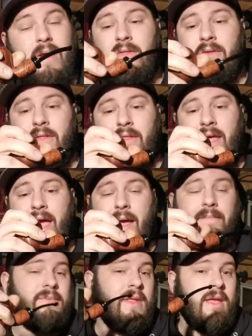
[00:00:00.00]
than
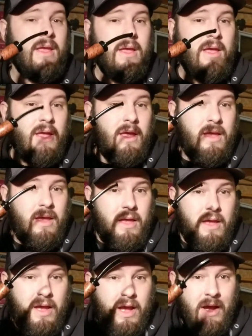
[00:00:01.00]
that,
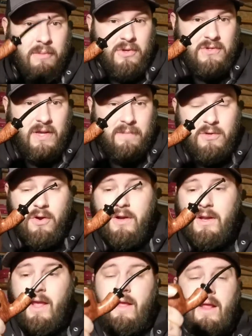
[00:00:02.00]
I'm going to stop
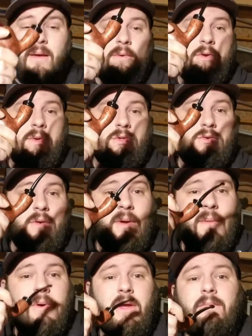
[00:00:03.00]
talking now. I'm going to enjoy
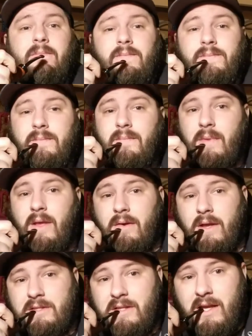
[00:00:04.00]
my pipe. I'll
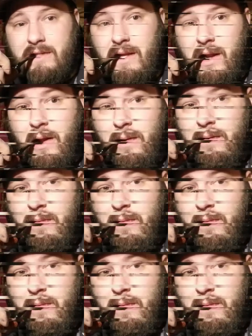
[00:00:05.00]
catch you guys later.